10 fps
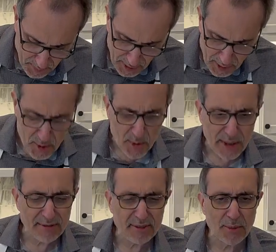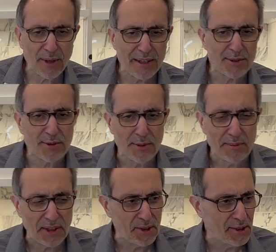usually, if you want to, it'll
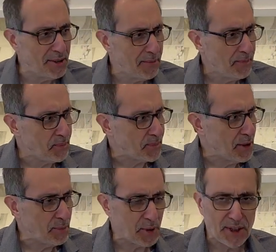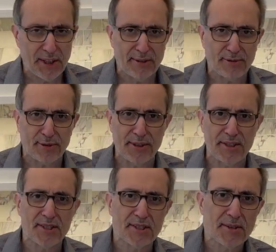be good. You put it in the
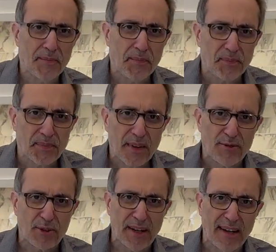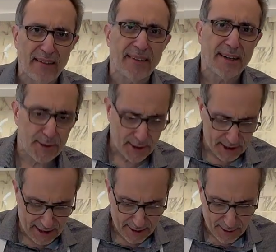fridge for a half hour,
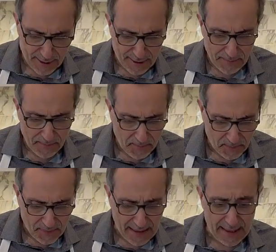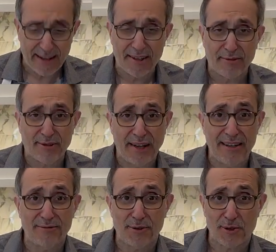hour. The
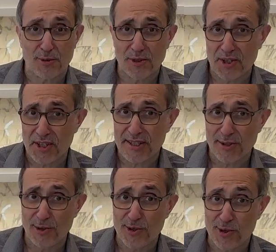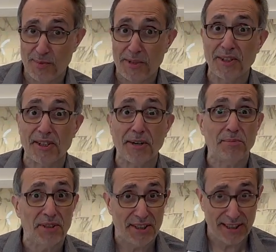flavors will just also build
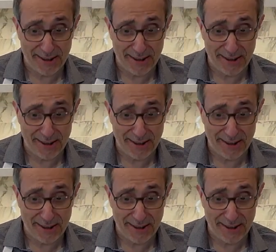up in